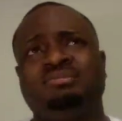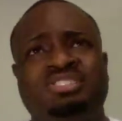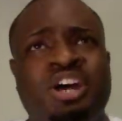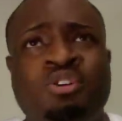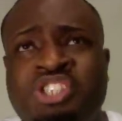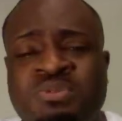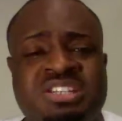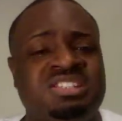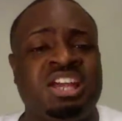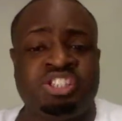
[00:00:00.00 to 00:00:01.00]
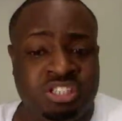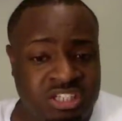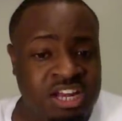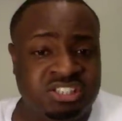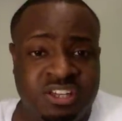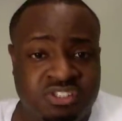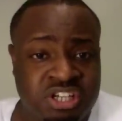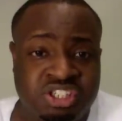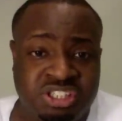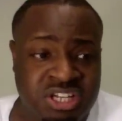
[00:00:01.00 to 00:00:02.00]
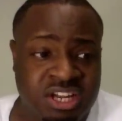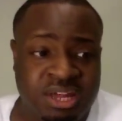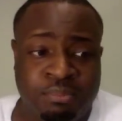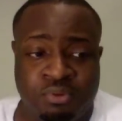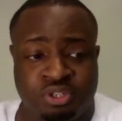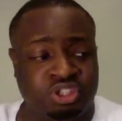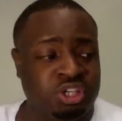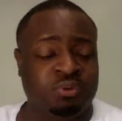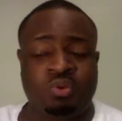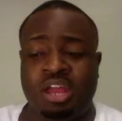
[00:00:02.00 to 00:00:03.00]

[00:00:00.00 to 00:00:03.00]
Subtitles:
So, she was just saying, she's telling Stevie J she's sick of that bullshit